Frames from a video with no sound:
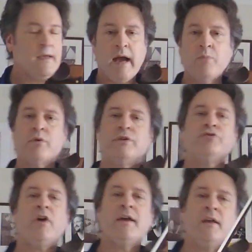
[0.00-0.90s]
And we're going to
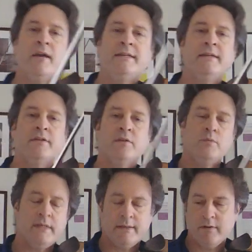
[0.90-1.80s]
try an idea that
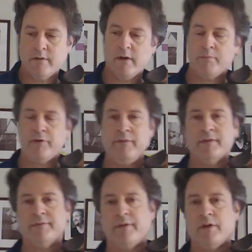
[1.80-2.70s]
we did in a
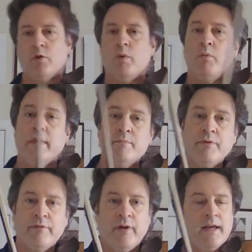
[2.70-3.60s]
previous video where we
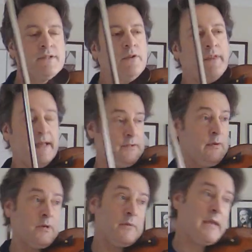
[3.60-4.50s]
improvised on that. So
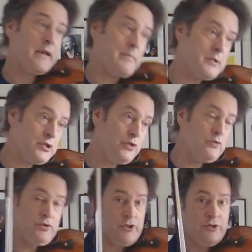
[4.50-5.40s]
I'm going to make up a
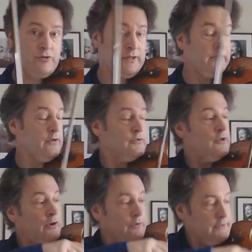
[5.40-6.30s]
tune just using those
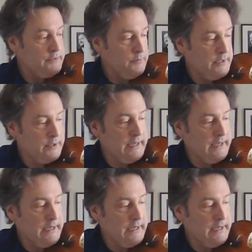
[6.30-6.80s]
notes. So we could